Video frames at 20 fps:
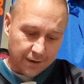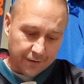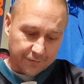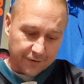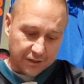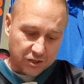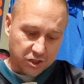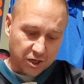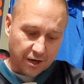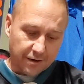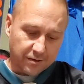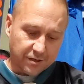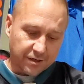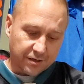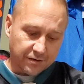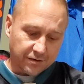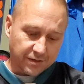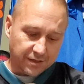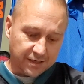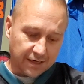The
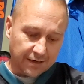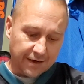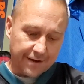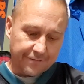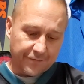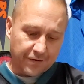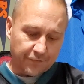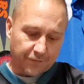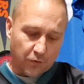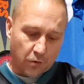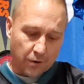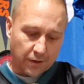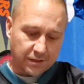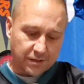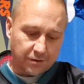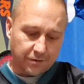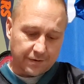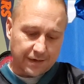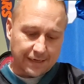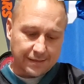Chargers,
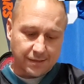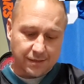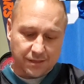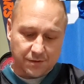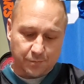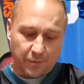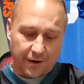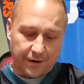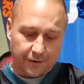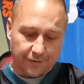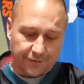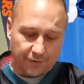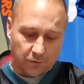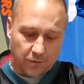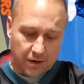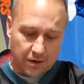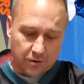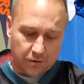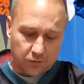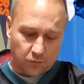11-4-2 against the spread on the
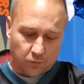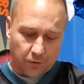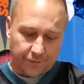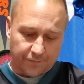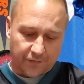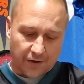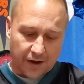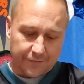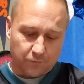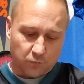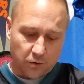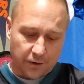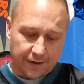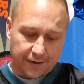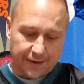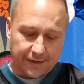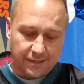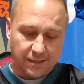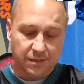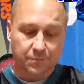road, 1-5-1
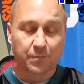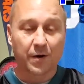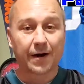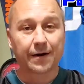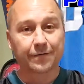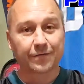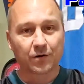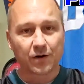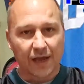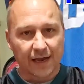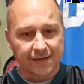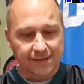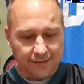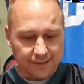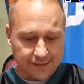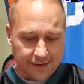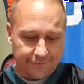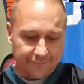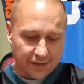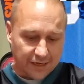against the spread in their
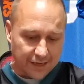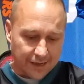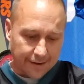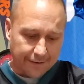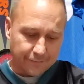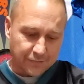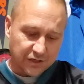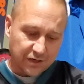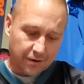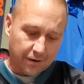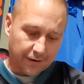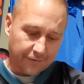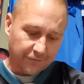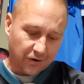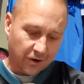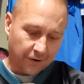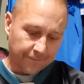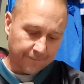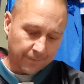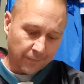last 7 games, however.